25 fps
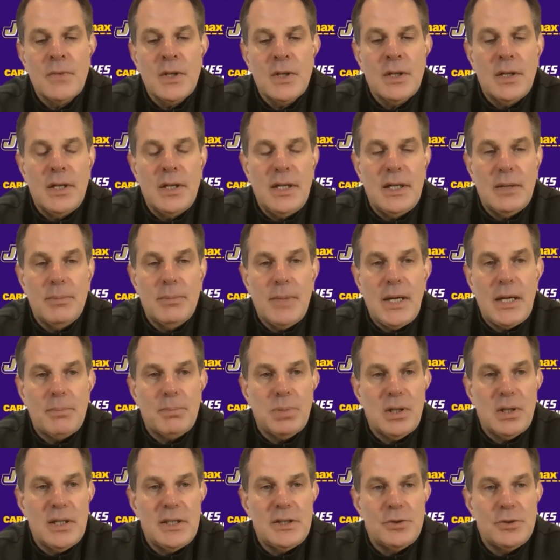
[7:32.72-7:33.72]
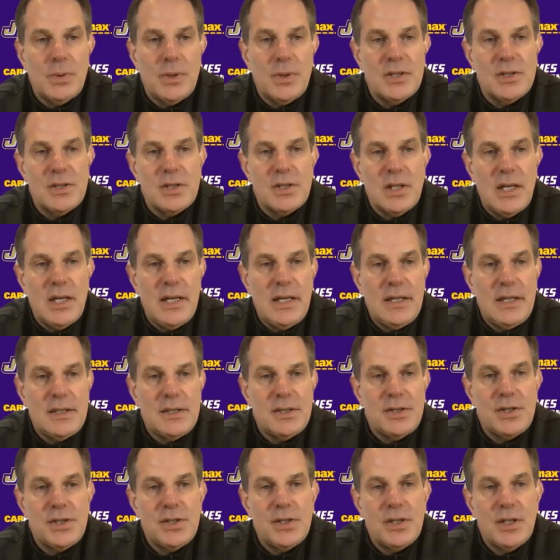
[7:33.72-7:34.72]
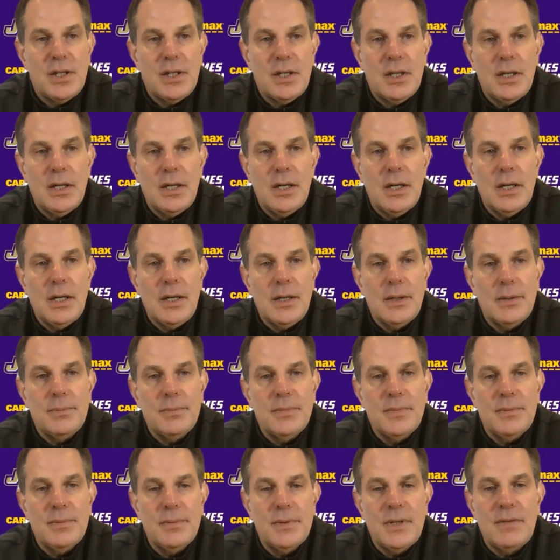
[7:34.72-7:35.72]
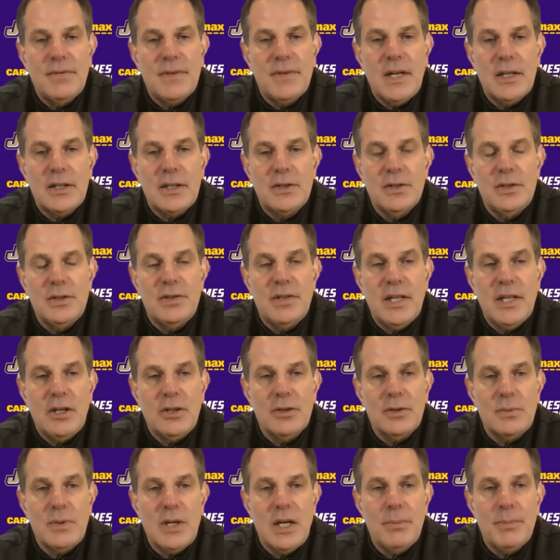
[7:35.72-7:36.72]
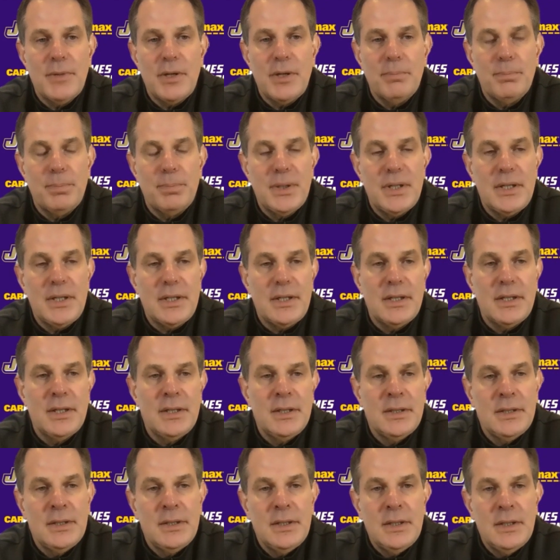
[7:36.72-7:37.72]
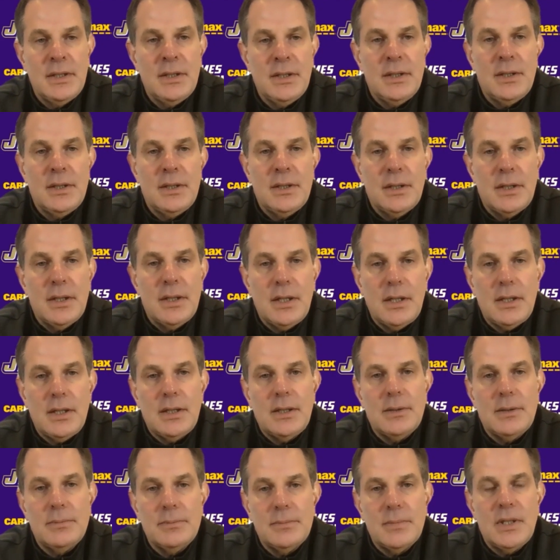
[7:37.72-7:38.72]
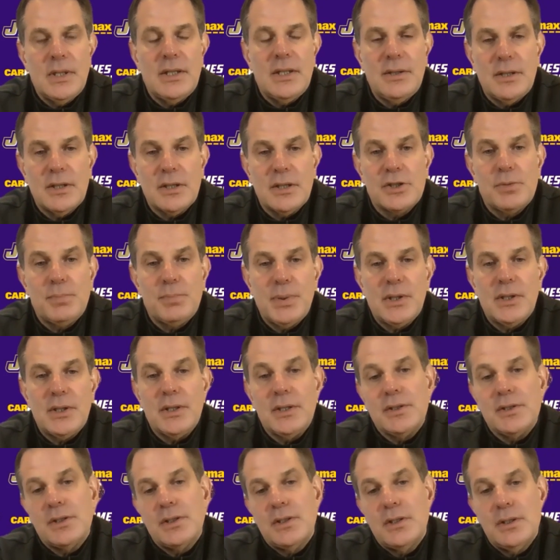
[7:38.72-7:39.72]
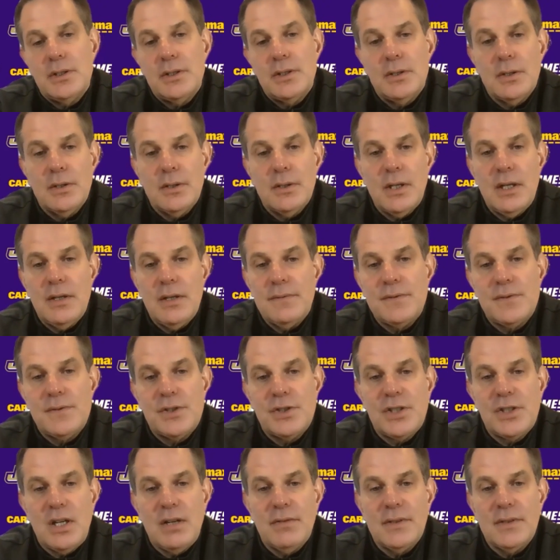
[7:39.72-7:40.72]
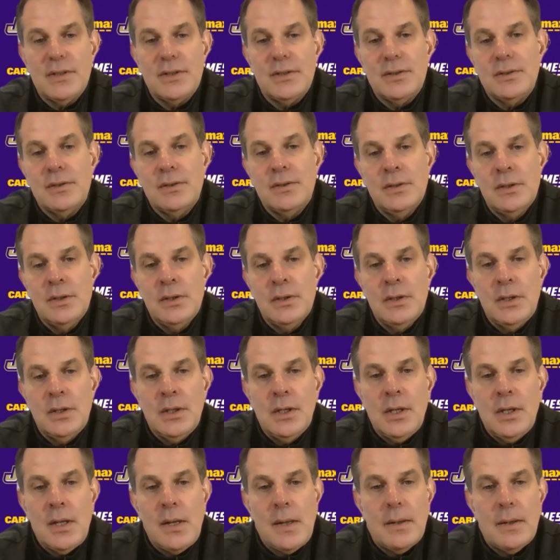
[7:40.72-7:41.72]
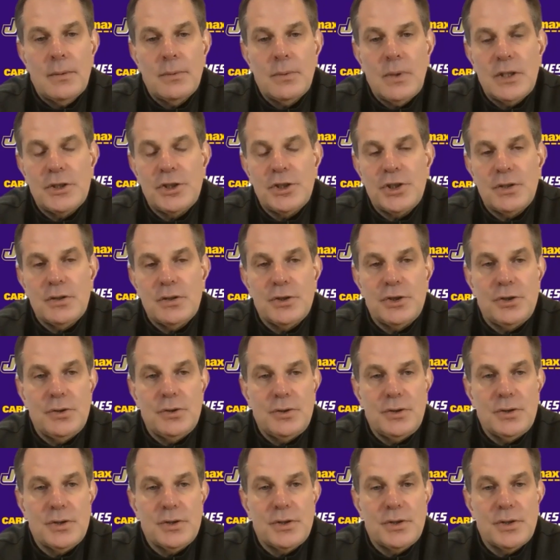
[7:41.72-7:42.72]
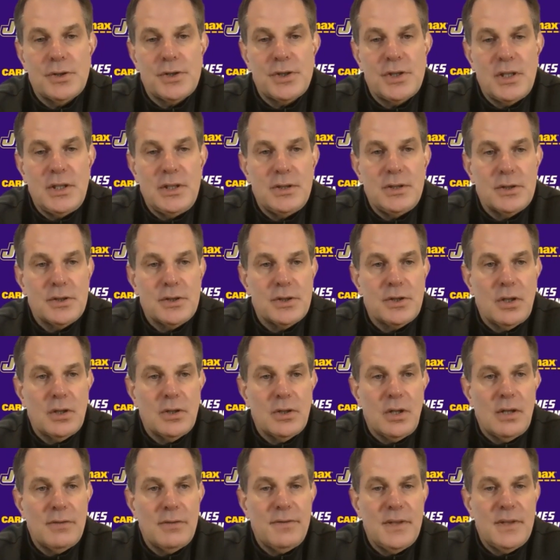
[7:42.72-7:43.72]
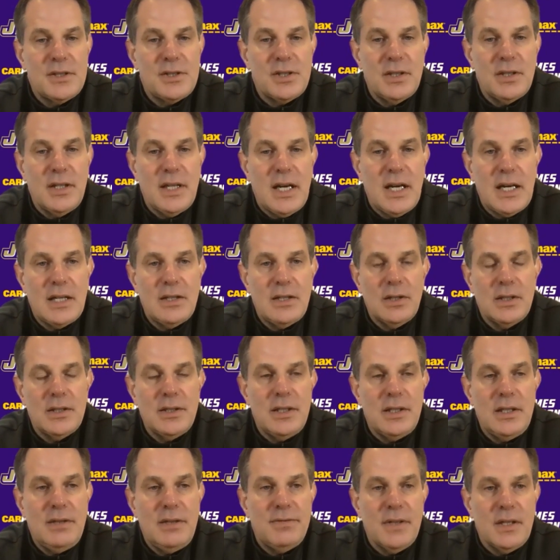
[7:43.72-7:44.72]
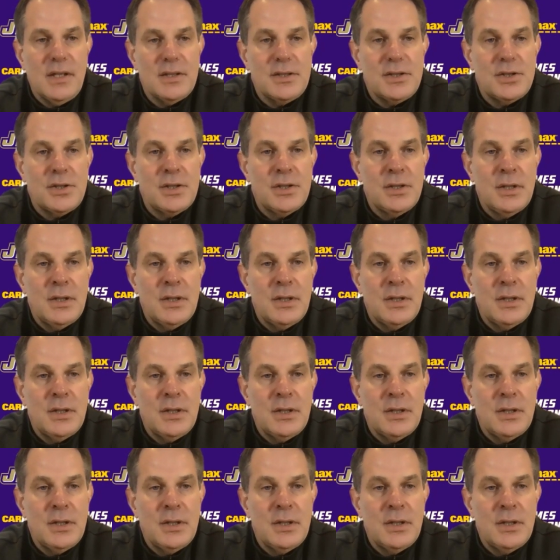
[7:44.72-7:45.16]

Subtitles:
He can make plays with his legs. They've got good talent around. They're big. And they're experienced. You know, they have 7 redshirt juniors or seniors on offense and 9 on defense.